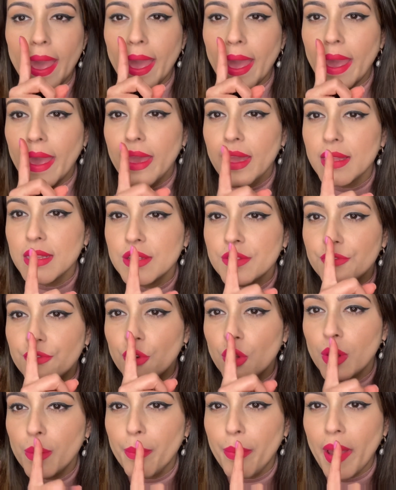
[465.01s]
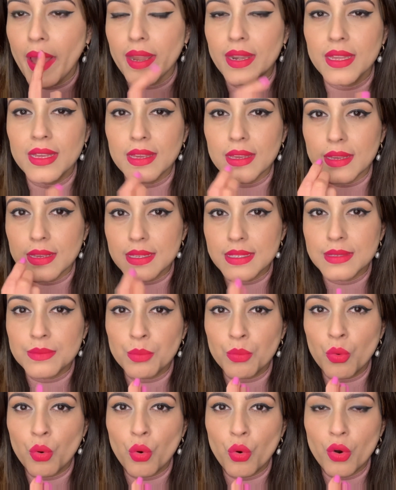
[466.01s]
and Full Panic is
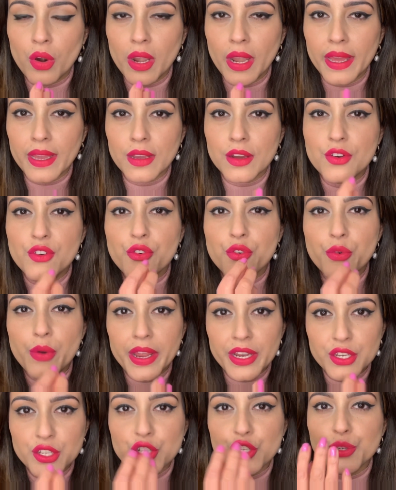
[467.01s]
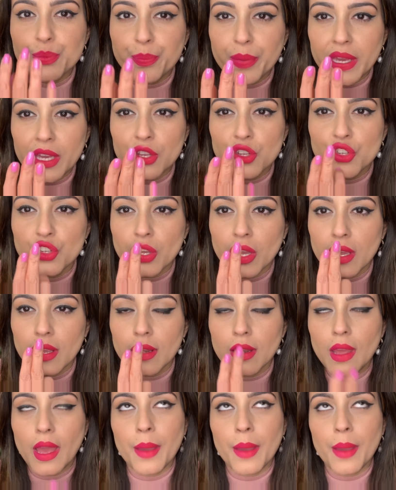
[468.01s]
more like a reddish pink shade.